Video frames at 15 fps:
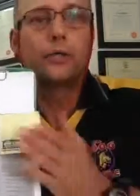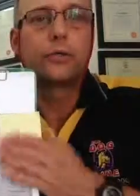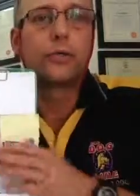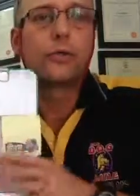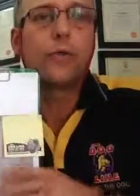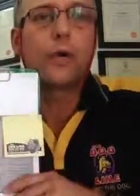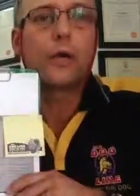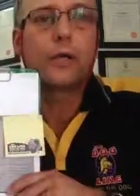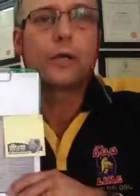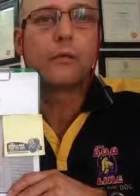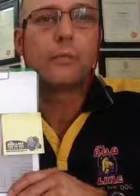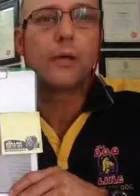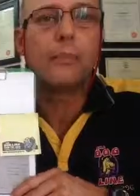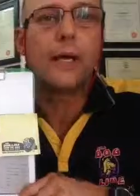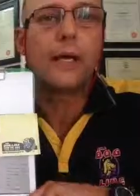do what
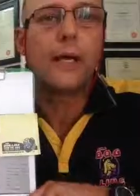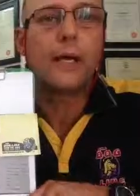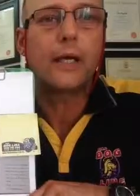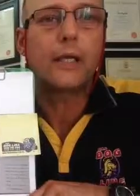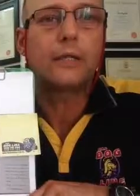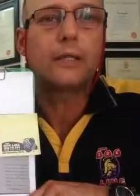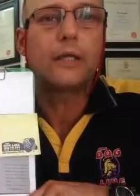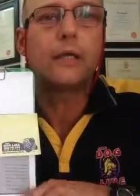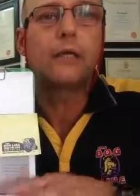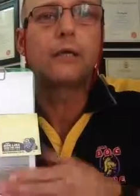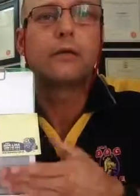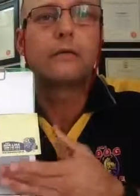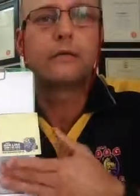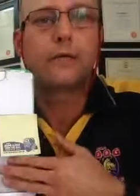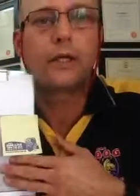my mate Annette did.
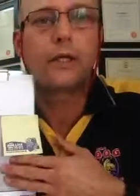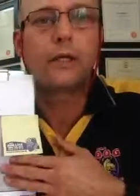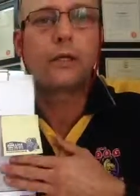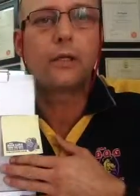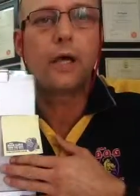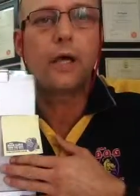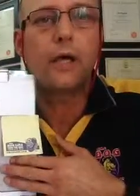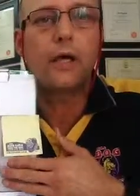Fill in,